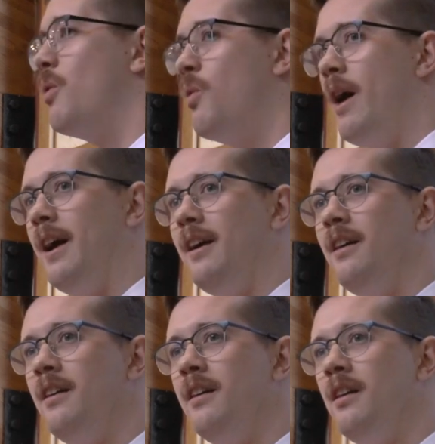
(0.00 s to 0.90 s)
away
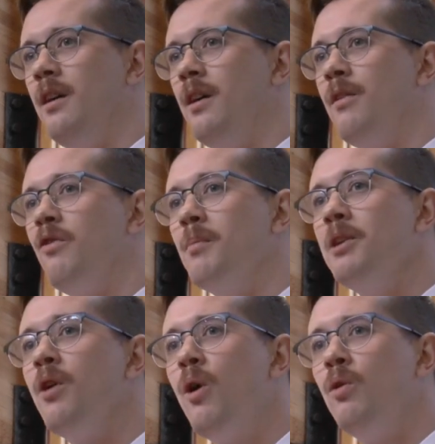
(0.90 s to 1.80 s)
from a
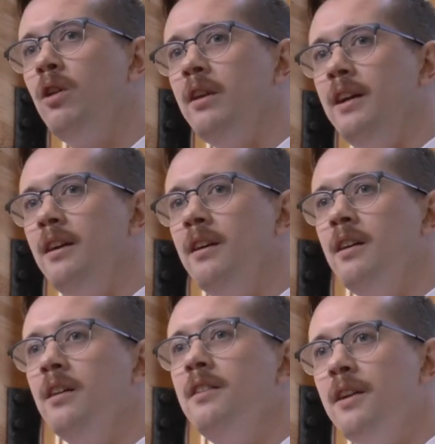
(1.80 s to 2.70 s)
totally
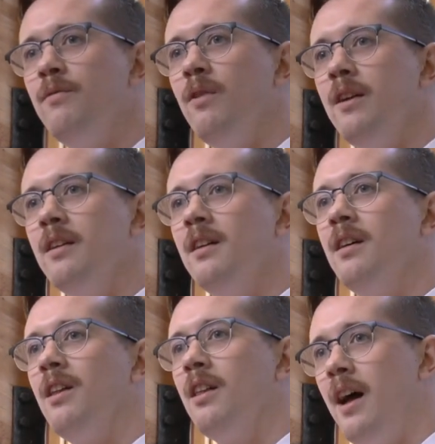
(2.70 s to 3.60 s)
different
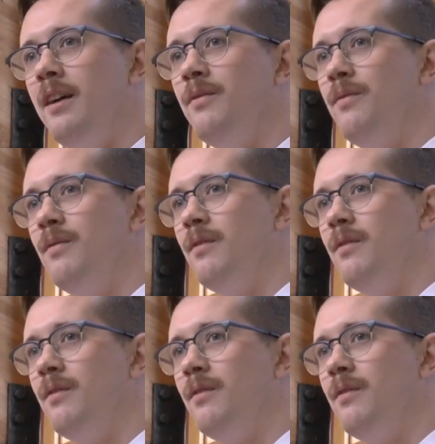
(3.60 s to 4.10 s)
life.